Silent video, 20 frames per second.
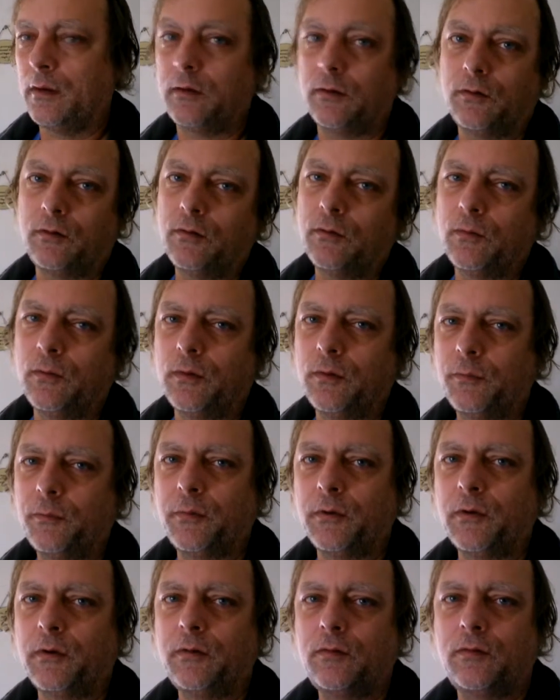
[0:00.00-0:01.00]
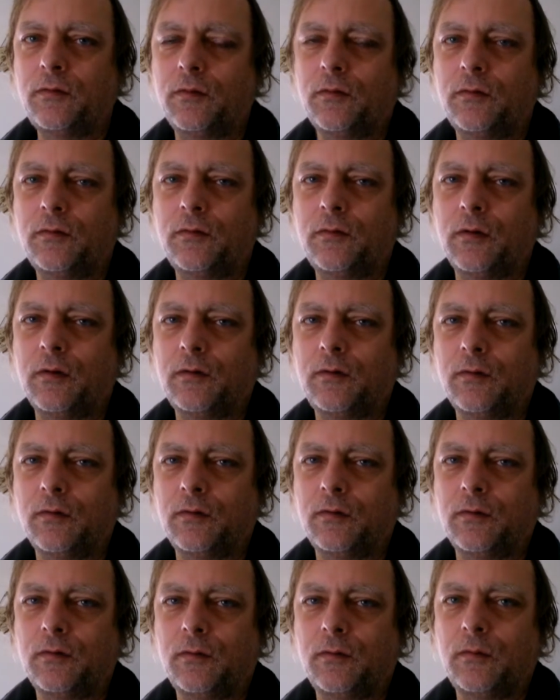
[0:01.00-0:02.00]
I could do it, but it's just it's
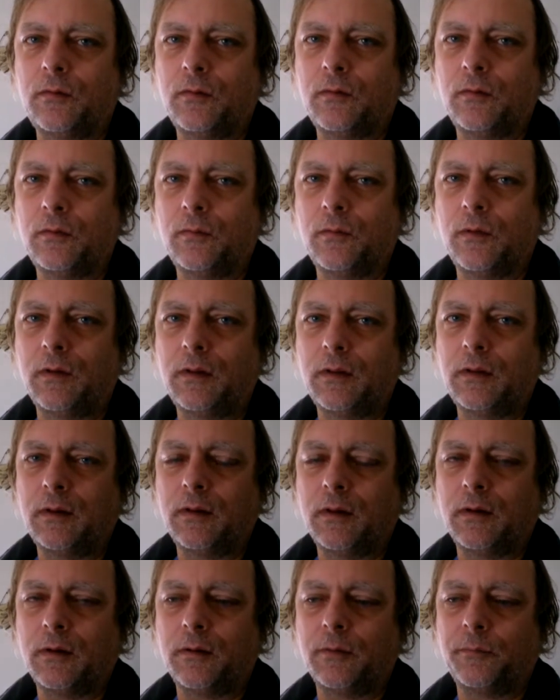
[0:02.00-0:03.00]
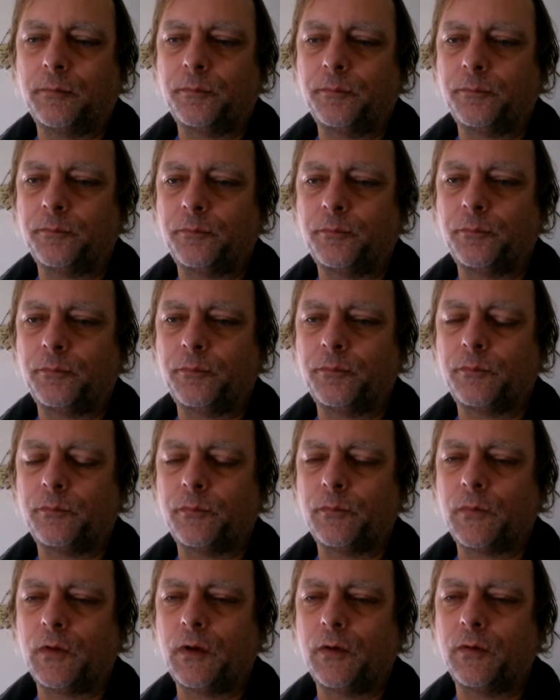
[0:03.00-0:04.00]
just really
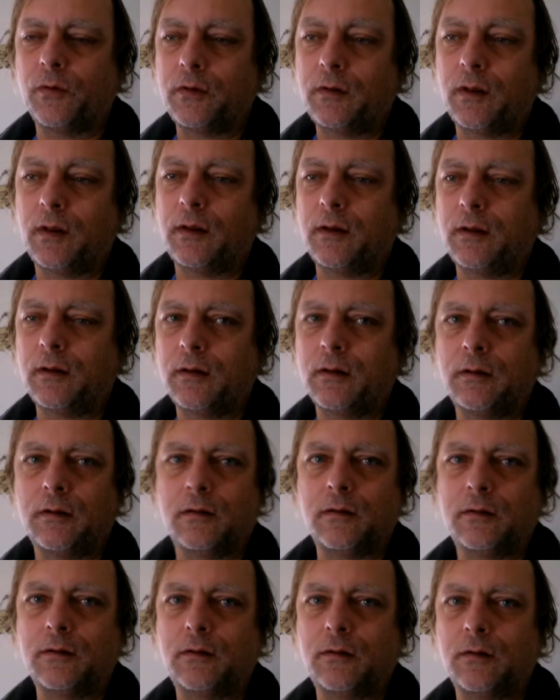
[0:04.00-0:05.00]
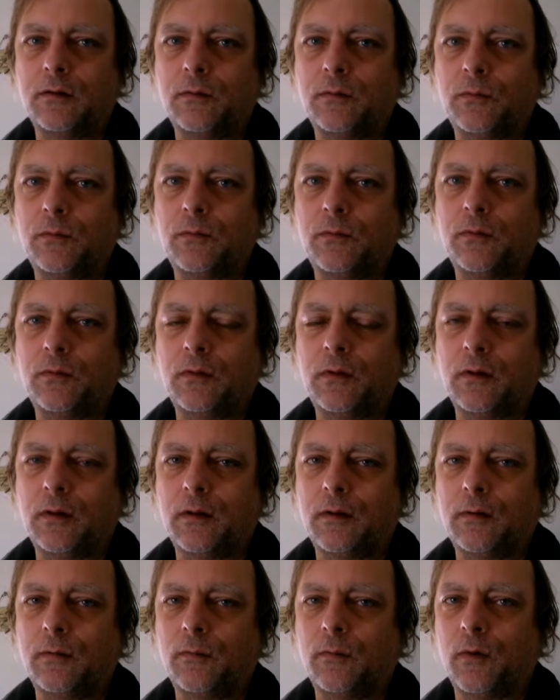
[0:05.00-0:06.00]
um, irritating to
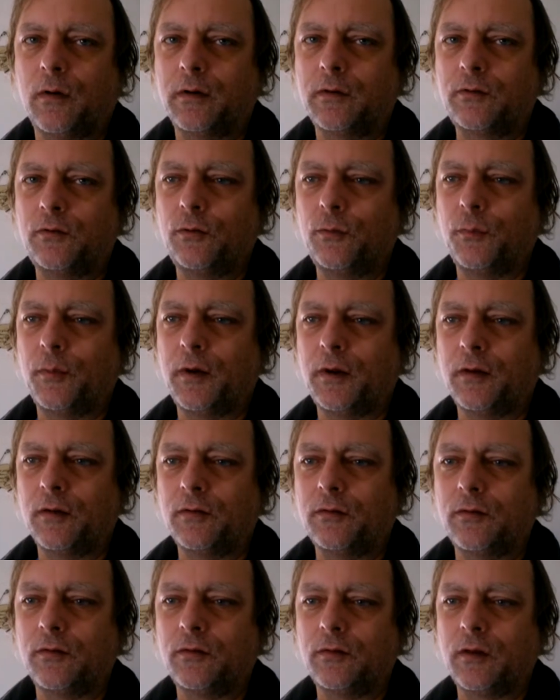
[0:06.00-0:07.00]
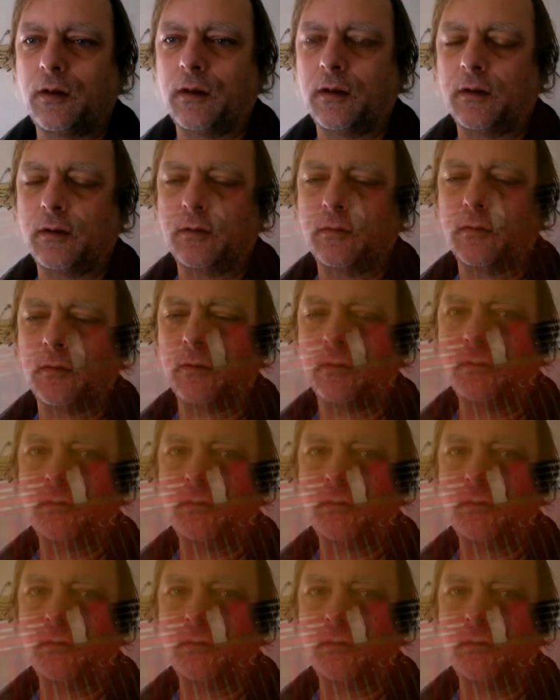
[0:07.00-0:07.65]
walk two miles just to get